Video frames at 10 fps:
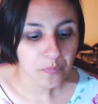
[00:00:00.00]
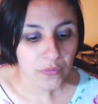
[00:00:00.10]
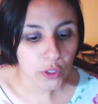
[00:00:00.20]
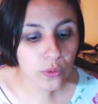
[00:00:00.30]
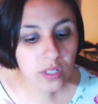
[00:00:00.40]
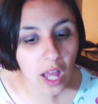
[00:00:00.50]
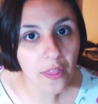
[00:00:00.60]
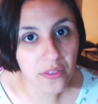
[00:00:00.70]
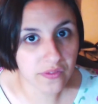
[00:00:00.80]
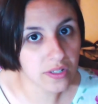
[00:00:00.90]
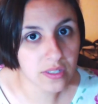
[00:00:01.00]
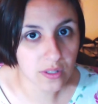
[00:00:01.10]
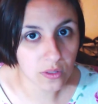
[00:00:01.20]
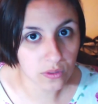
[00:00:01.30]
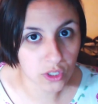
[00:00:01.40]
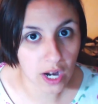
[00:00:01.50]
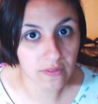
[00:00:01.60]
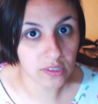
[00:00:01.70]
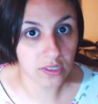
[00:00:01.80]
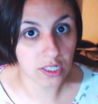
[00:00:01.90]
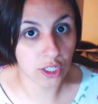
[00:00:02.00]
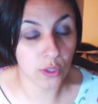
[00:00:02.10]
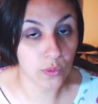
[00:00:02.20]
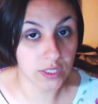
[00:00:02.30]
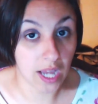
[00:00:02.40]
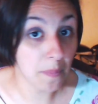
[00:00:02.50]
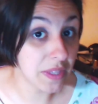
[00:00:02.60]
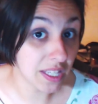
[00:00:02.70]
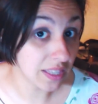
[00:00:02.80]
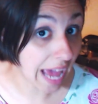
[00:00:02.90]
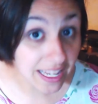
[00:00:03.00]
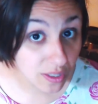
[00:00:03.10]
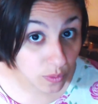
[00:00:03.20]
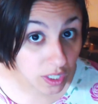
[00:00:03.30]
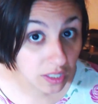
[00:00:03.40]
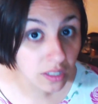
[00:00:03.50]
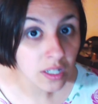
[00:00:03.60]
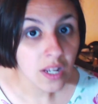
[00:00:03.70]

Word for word: you are not the first solo traveler, you will not be the last one.